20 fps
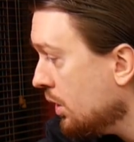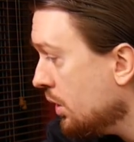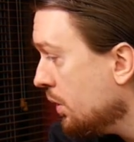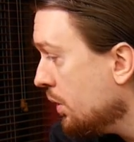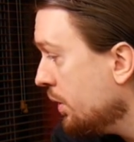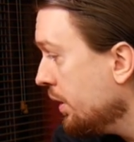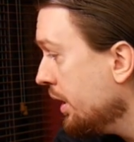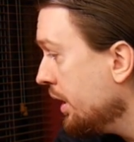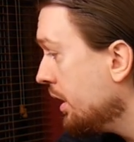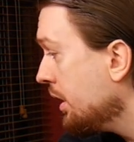
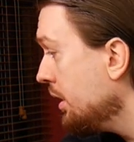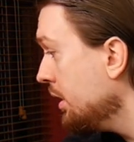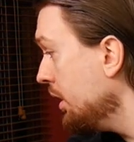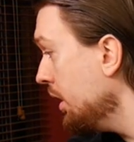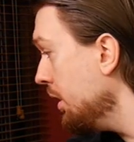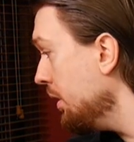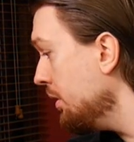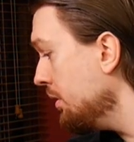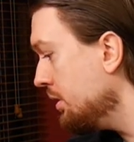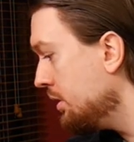Or you can
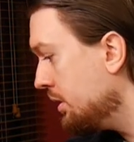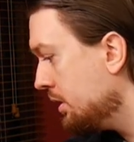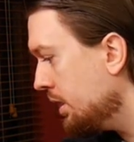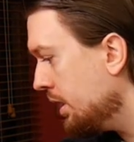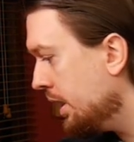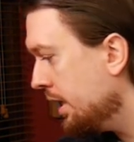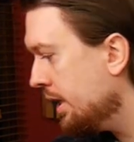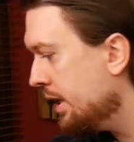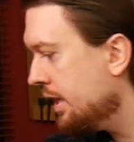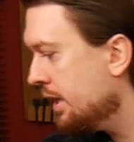use
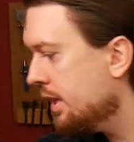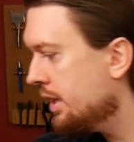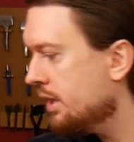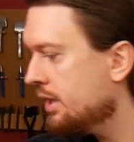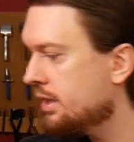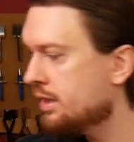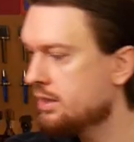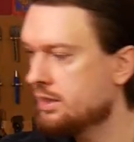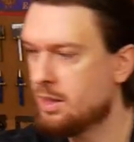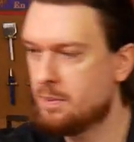
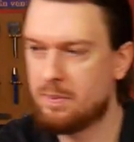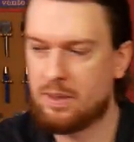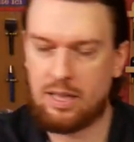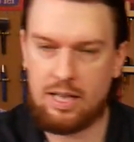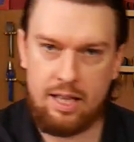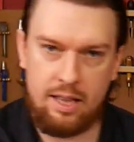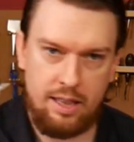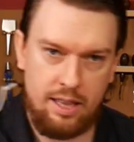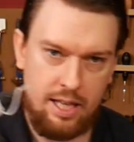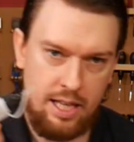uh, something
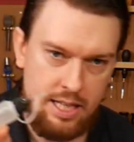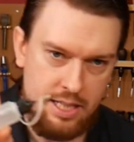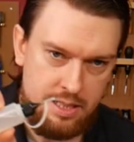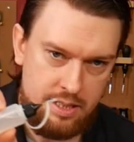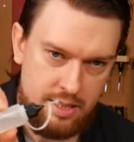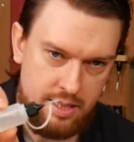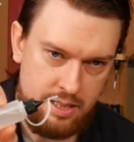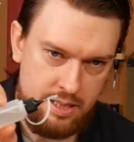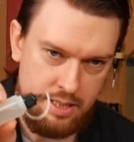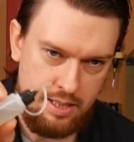like
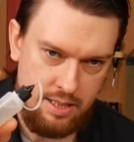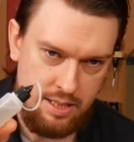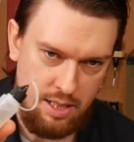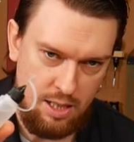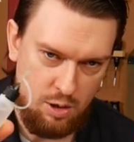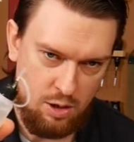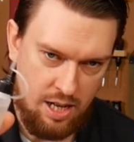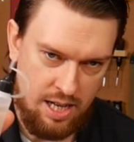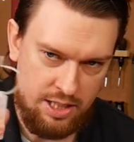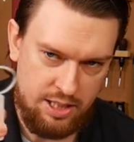this. This is
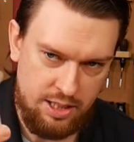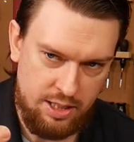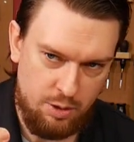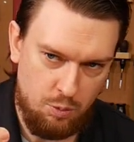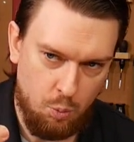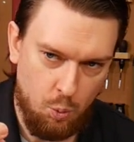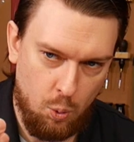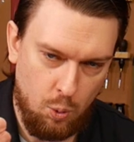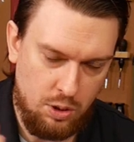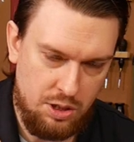uh, actually
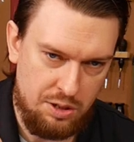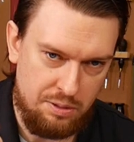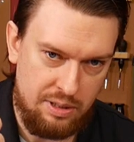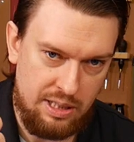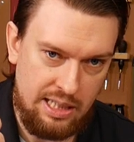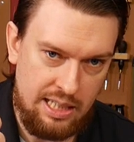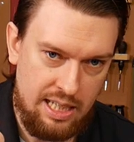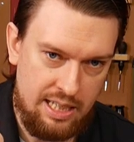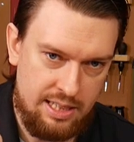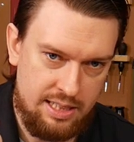water
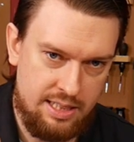in there.